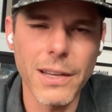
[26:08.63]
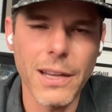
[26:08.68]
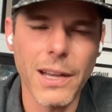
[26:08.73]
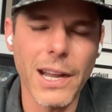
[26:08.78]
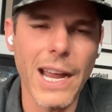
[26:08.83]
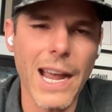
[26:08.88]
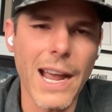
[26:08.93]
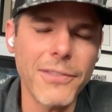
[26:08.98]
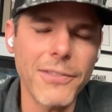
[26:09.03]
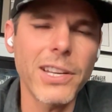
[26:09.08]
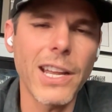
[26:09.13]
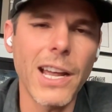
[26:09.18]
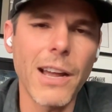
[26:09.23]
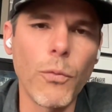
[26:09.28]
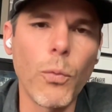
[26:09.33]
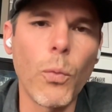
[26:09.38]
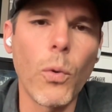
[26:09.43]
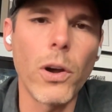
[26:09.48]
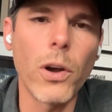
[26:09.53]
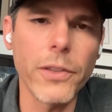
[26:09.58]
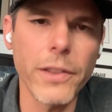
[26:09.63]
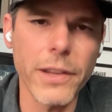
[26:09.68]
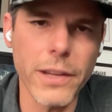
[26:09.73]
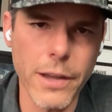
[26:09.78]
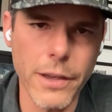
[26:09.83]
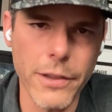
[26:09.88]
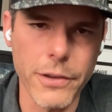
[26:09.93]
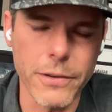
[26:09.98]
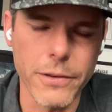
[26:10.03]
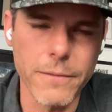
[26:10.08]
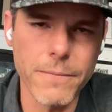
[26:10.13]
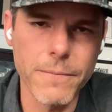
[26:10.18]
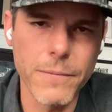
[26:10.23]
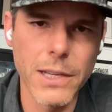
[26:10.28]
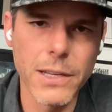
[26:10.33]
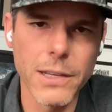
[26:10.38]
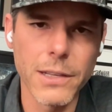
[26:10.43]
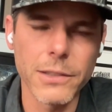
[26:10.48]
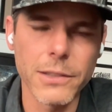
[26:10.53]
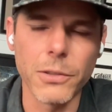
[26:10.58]
I have to have one or the other.
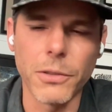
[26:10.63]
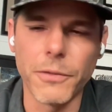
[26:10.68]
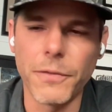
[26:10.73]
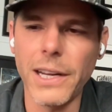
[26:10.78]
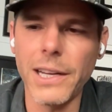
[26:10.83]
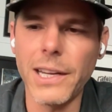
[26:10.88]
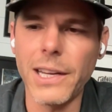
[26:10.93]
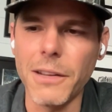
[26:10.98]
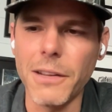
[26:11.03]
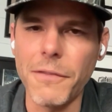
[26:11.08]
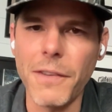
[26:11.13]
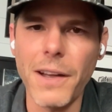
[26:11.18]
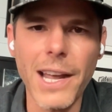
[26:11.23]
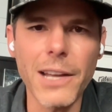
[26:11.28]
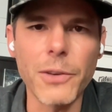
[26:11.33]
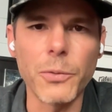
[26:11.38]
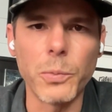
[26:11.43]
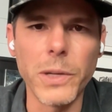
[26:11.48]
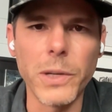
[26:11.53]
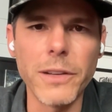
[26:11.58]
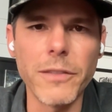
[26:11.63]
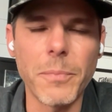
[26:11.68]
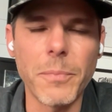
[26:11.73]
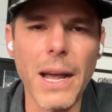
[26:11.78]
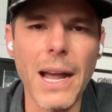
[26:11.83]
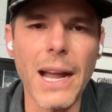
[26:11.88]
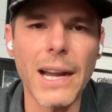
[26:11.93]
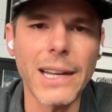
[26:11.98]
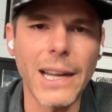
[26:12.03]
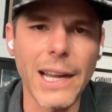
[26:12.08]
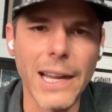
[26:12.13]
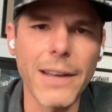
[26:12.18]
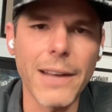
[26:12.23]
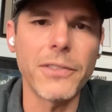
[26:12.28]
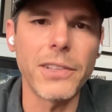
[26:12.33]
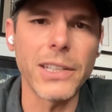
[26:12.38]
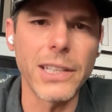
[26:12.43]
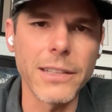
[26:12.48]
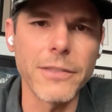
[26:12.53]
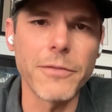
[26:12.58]
So if I had Riv back, I
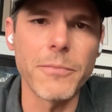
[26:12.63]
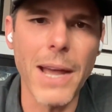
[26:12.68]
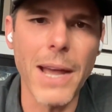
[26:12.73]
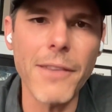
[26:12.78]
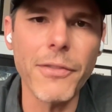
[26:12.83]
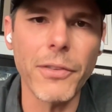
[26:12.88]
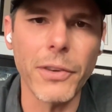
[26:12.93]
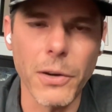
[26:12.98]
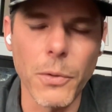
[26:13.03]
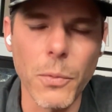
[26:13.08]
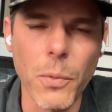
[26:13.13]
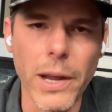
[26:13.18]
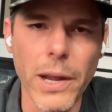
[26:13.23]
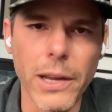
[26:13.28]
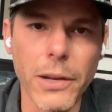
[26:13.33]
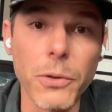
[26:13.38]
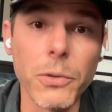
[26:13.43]
have to give Maverick away,